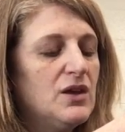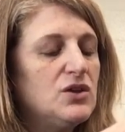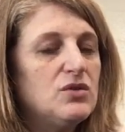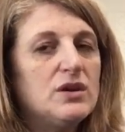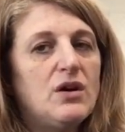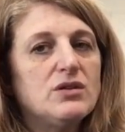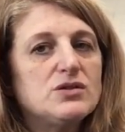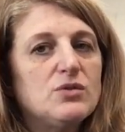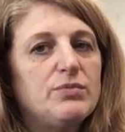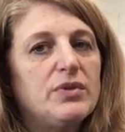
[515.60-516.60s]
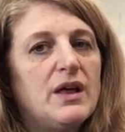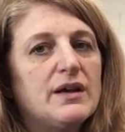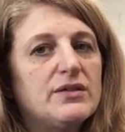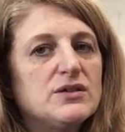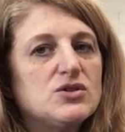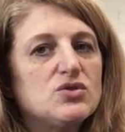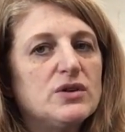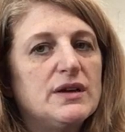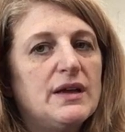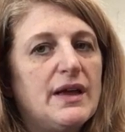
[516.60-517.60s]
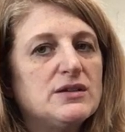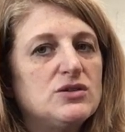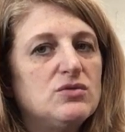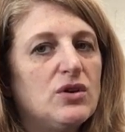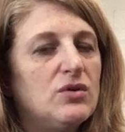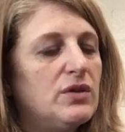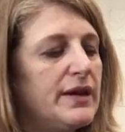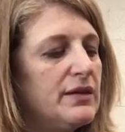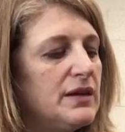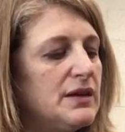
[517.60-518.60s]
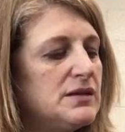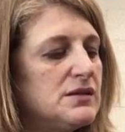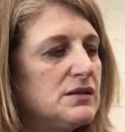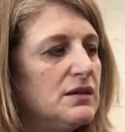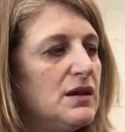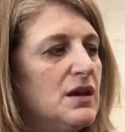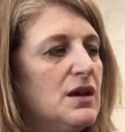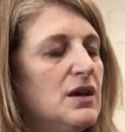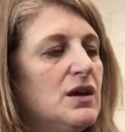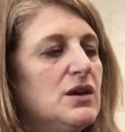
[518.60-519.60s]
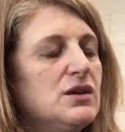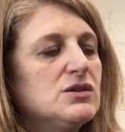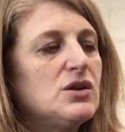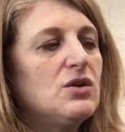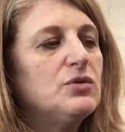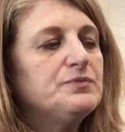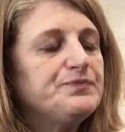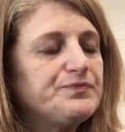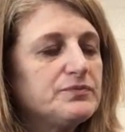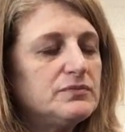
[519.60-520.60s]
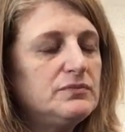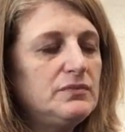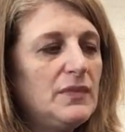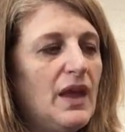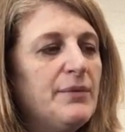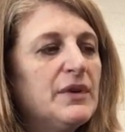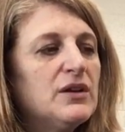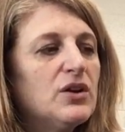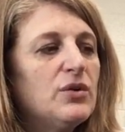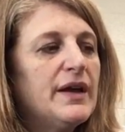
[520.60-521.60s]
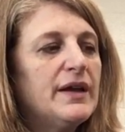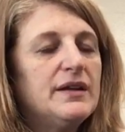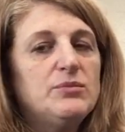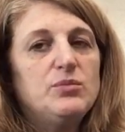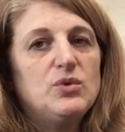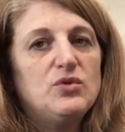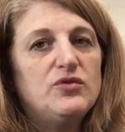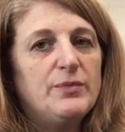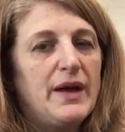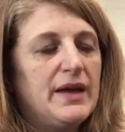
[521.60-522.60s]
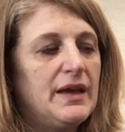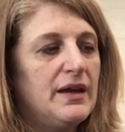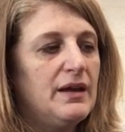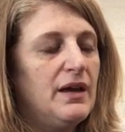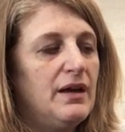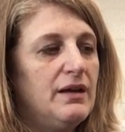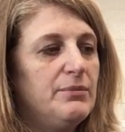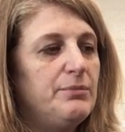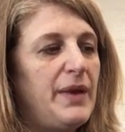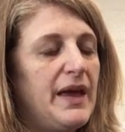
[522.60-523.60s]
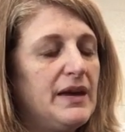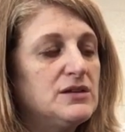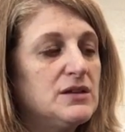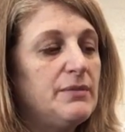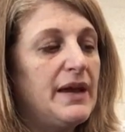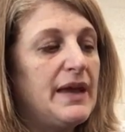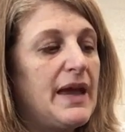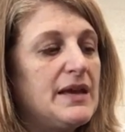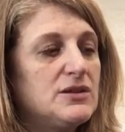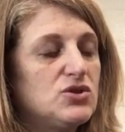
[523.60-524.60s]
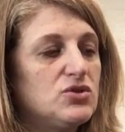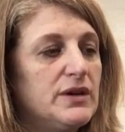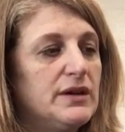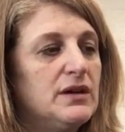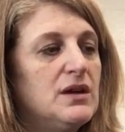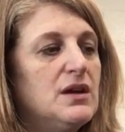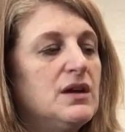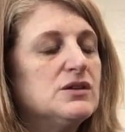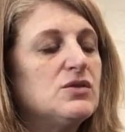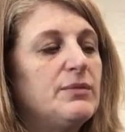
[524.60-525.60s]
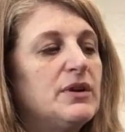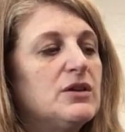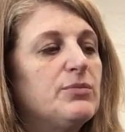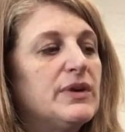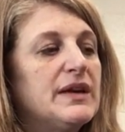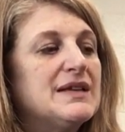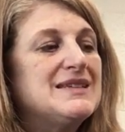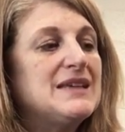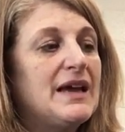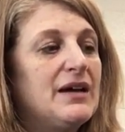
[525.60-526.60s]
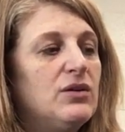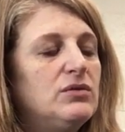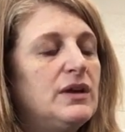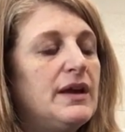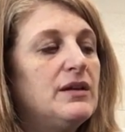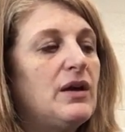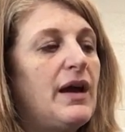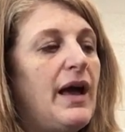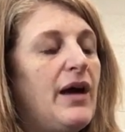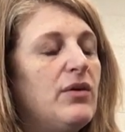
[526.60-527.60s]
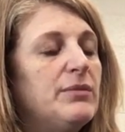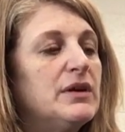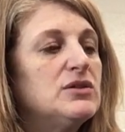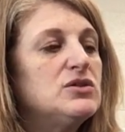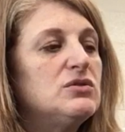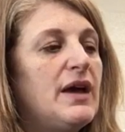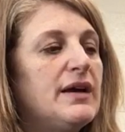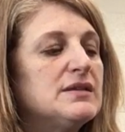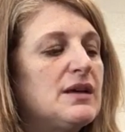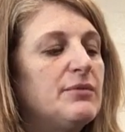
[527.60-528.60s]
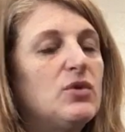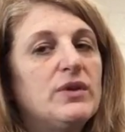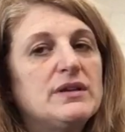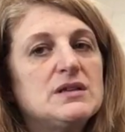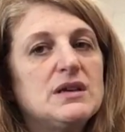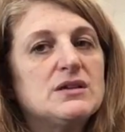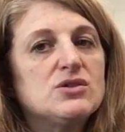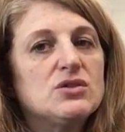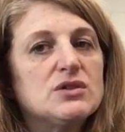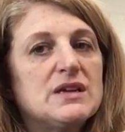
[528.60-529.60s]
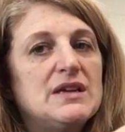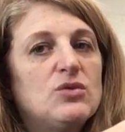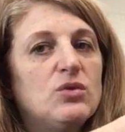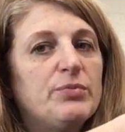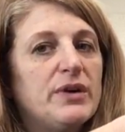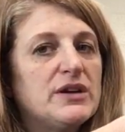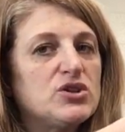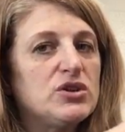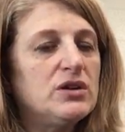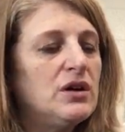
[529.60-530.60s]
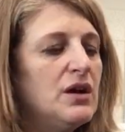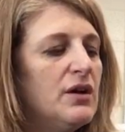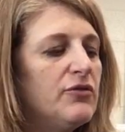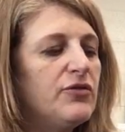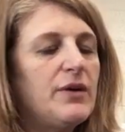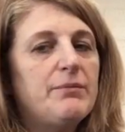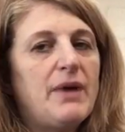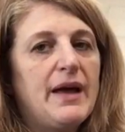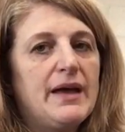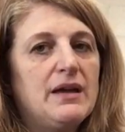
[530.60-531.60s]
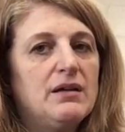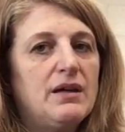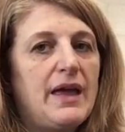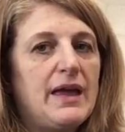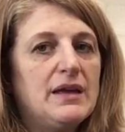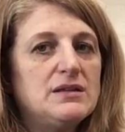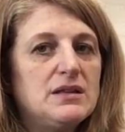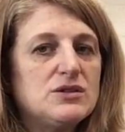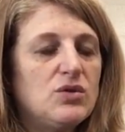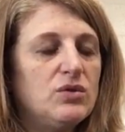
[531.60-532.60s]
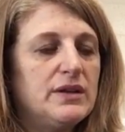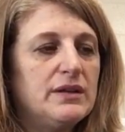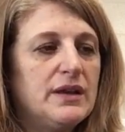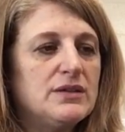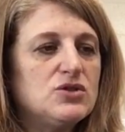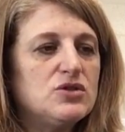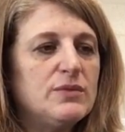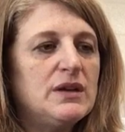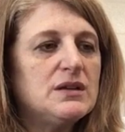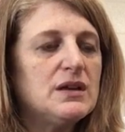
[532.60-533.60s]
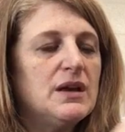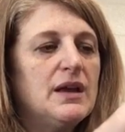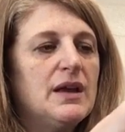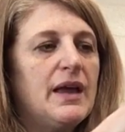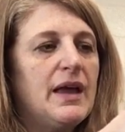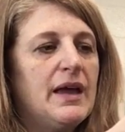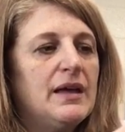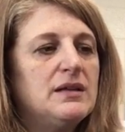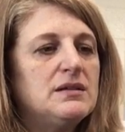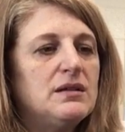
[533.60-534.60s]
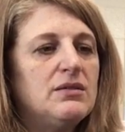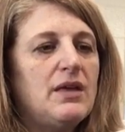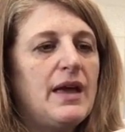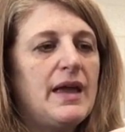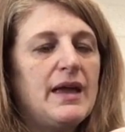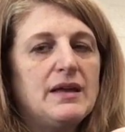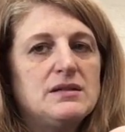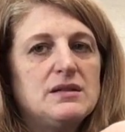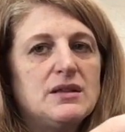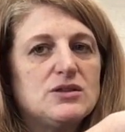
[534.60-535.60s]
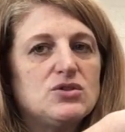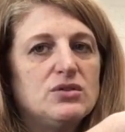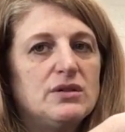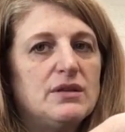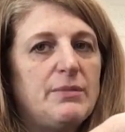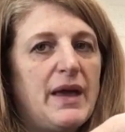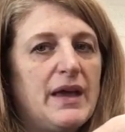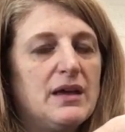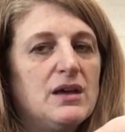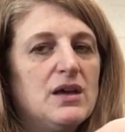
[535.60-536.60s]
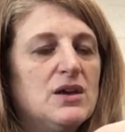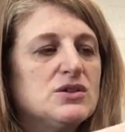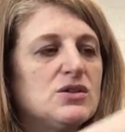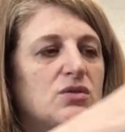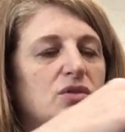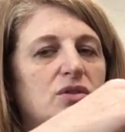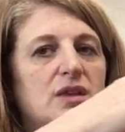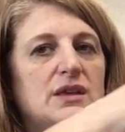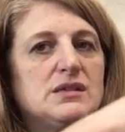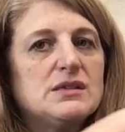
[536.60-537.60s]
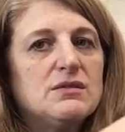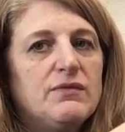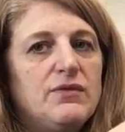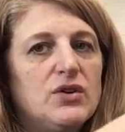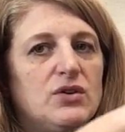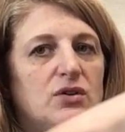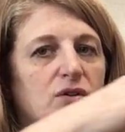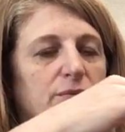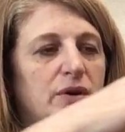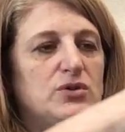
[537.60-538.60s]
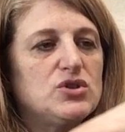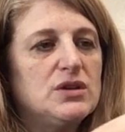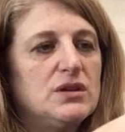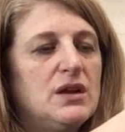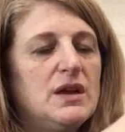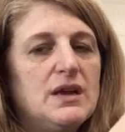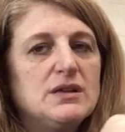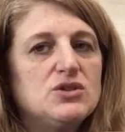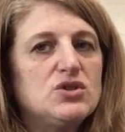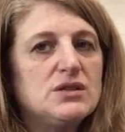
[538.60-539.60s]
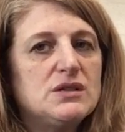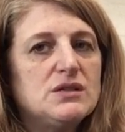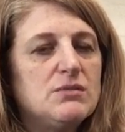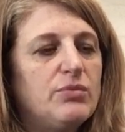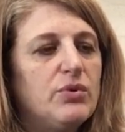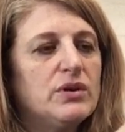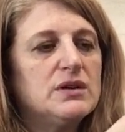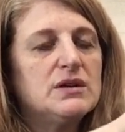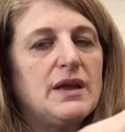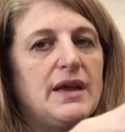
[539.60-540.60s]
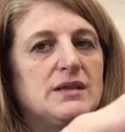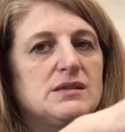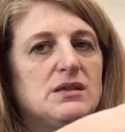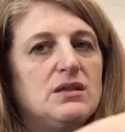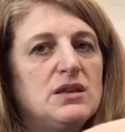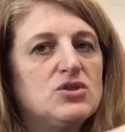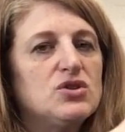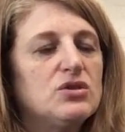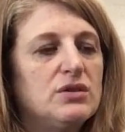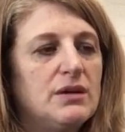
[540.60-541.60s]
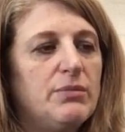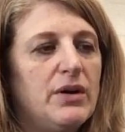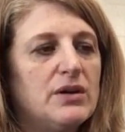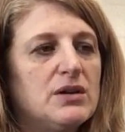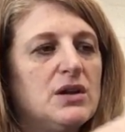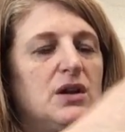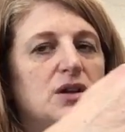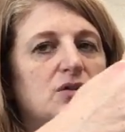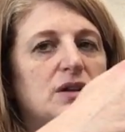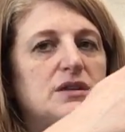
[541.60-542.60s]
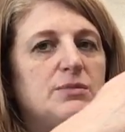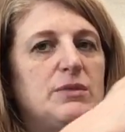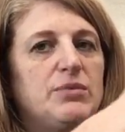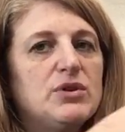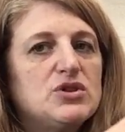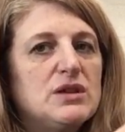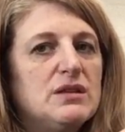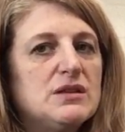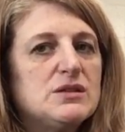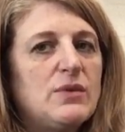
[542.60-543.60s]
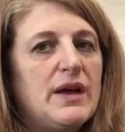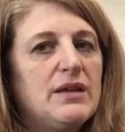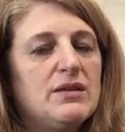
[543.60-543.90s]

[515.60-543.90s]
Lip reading: you can also pluck the string as you go like this. So I'm going to go ahead and move my peg to my A string. So I'm going to bring it down, and how I'm going to do that is I'm going to exert equal pressure from my hand that's holding the instrument and the hand that's turning the peg. So this vertical motion is just as important as the turning part. You need to be pushing this way,